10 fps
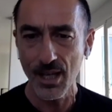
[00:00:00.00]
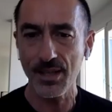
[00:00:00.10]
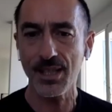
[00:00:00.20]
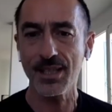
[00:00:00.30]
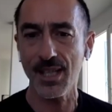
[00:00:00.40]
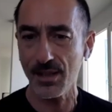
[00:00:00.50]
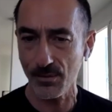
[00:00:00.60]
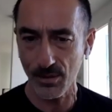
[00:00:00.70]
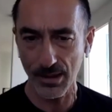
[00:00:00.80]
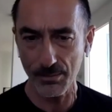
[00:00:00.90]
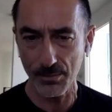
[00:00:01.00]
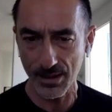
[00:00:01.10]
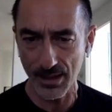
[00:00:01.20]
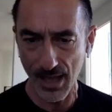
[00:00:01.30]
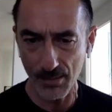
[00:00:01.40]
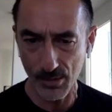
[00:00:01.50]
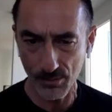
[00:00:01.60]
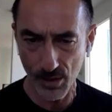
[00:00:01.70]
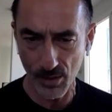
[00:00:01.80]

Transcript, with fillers: the success of the Olympic Games of the,